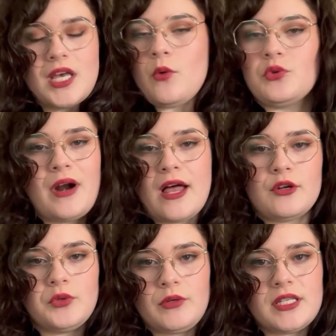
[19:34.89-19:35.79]
I would rather
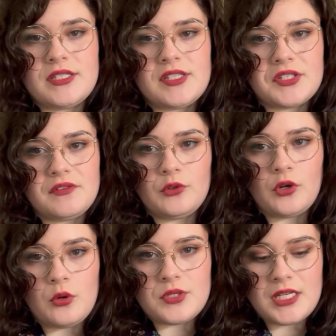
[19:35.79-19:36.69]
reread Six of
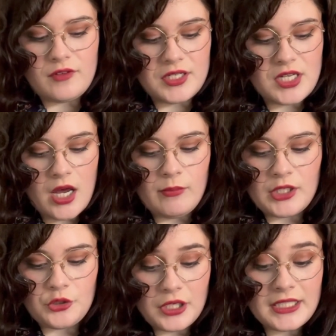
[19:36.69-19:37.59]
Crows every time.
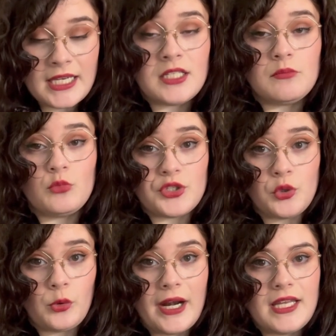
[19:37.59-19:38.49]
Like, Crooked Kingdom was
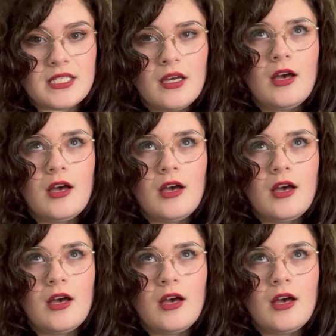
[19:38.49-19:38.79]
great.